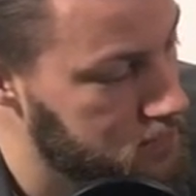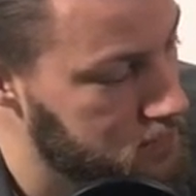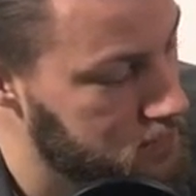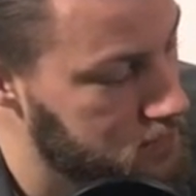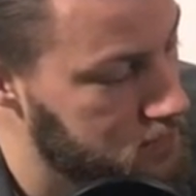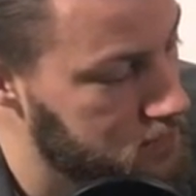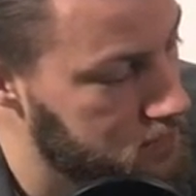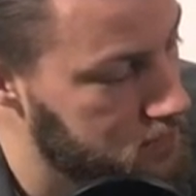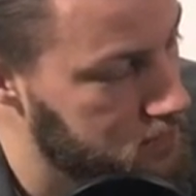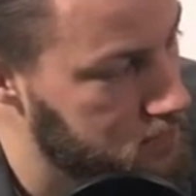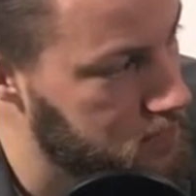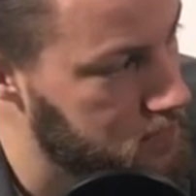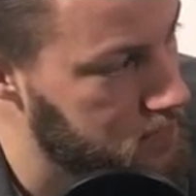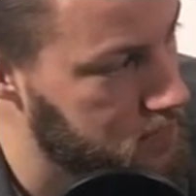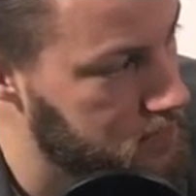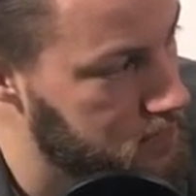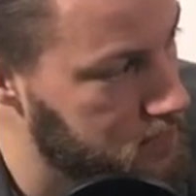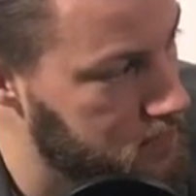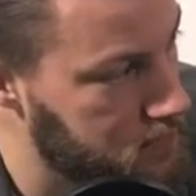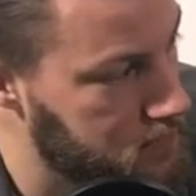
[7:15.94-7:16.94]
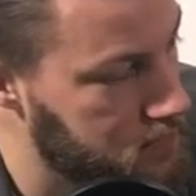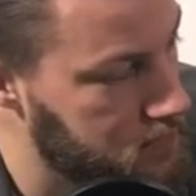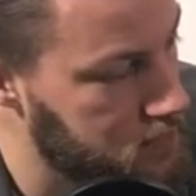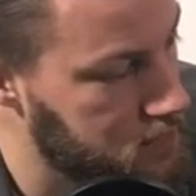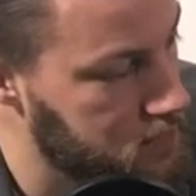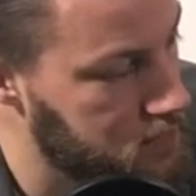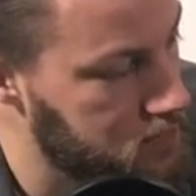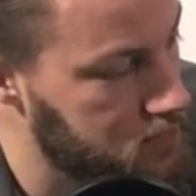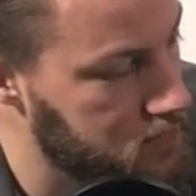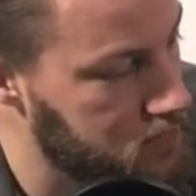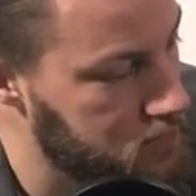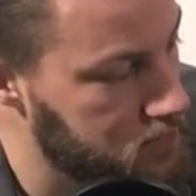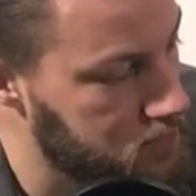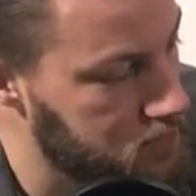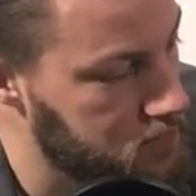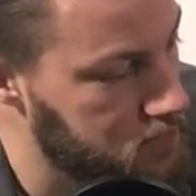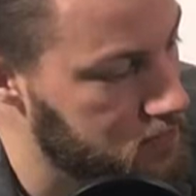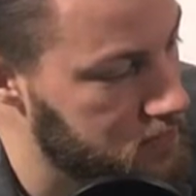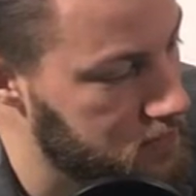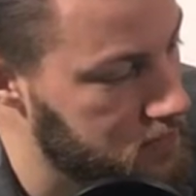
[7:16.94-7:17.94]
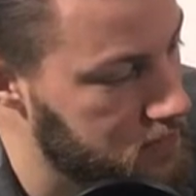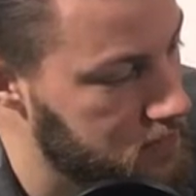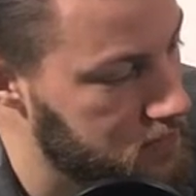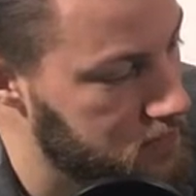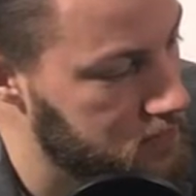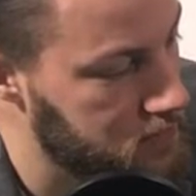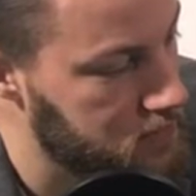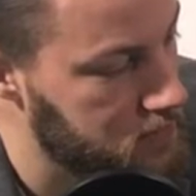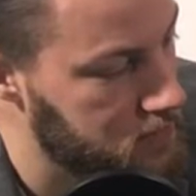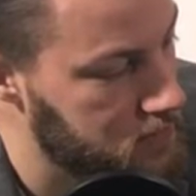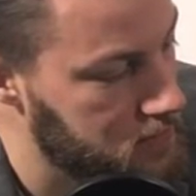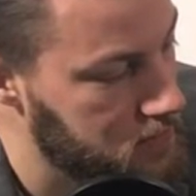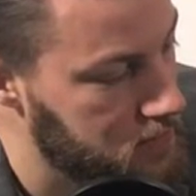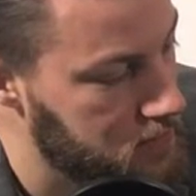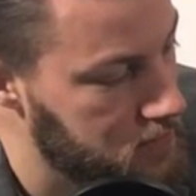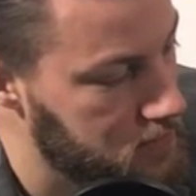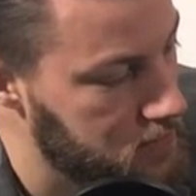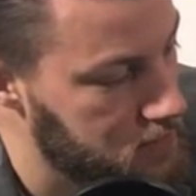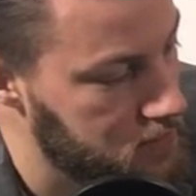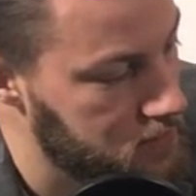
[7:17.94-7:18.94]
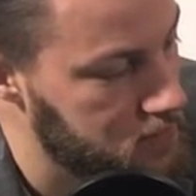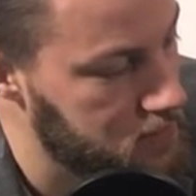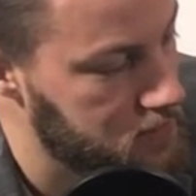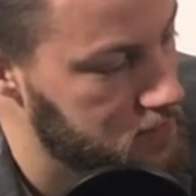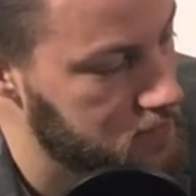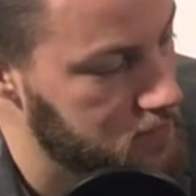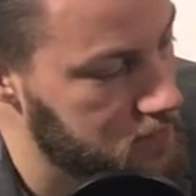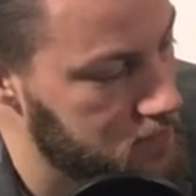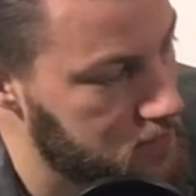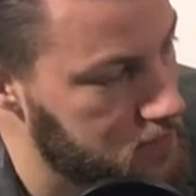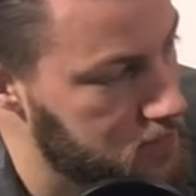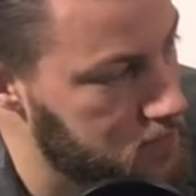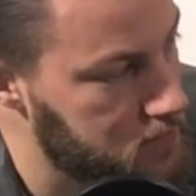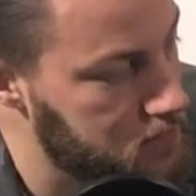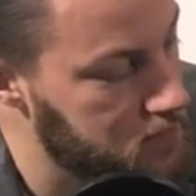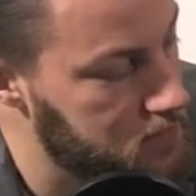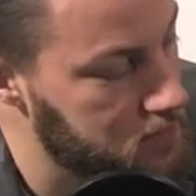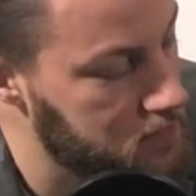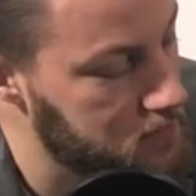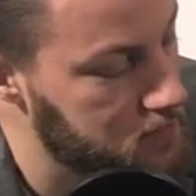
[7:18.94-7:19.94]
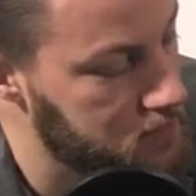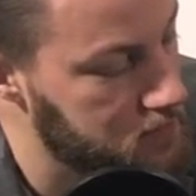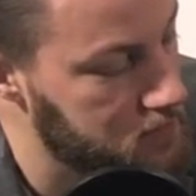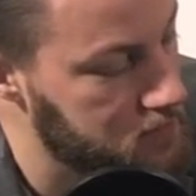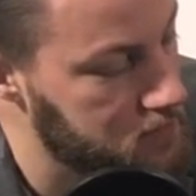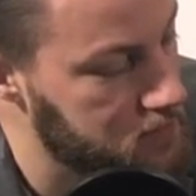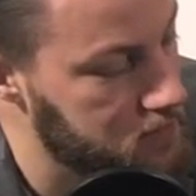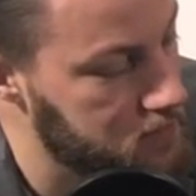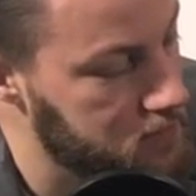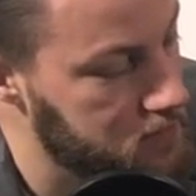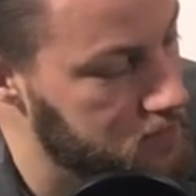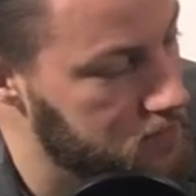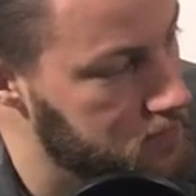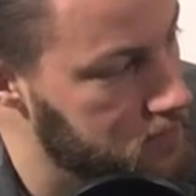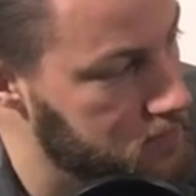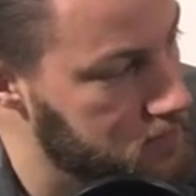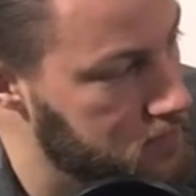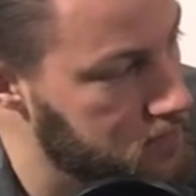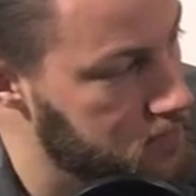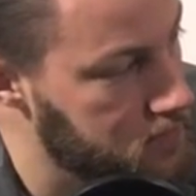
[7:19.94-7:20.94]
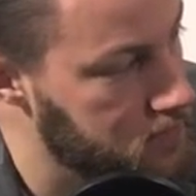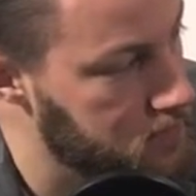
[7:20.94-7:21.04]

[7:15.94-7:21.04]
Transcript: [no speech]